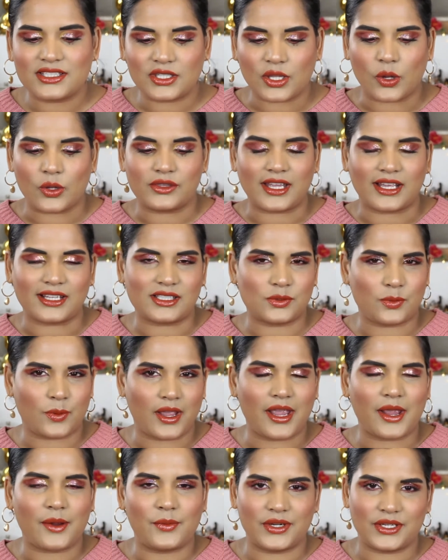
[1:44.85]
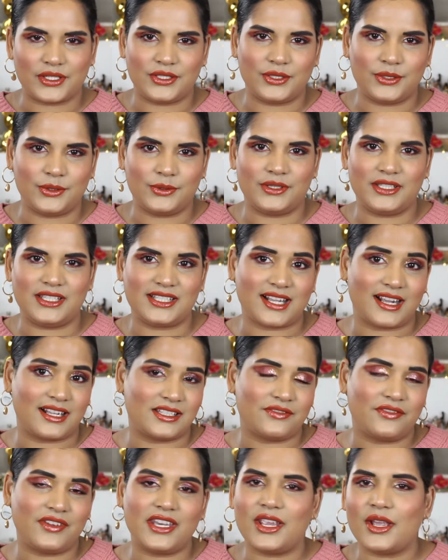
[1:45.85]
So that's why I want to do these
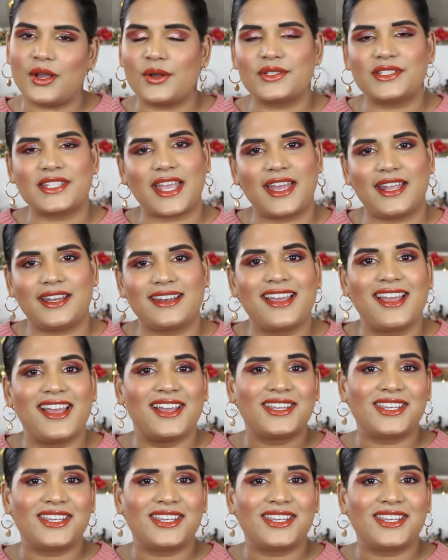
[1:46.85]
kinds of videos and